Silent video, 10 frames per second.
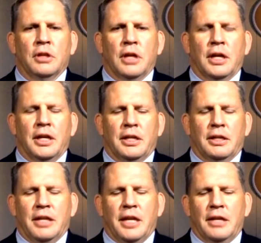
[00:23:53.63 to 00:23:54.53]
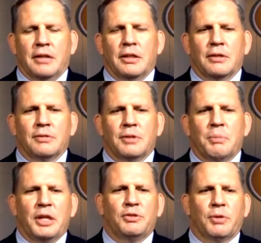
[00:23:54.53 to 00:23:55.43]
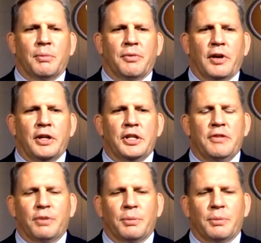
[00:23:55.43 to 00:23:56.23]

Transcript: again, the best form of R&D